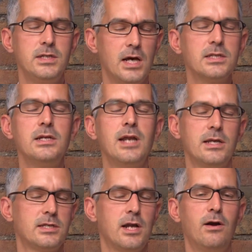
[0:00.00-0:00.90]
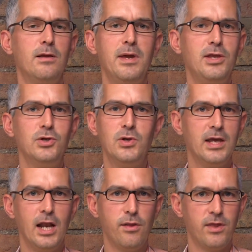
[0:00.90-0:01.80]
doesn't necessarily mean you're
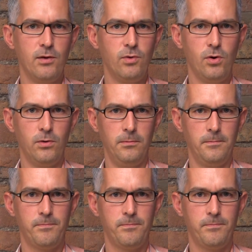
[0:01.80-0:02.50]
doing anything wrong.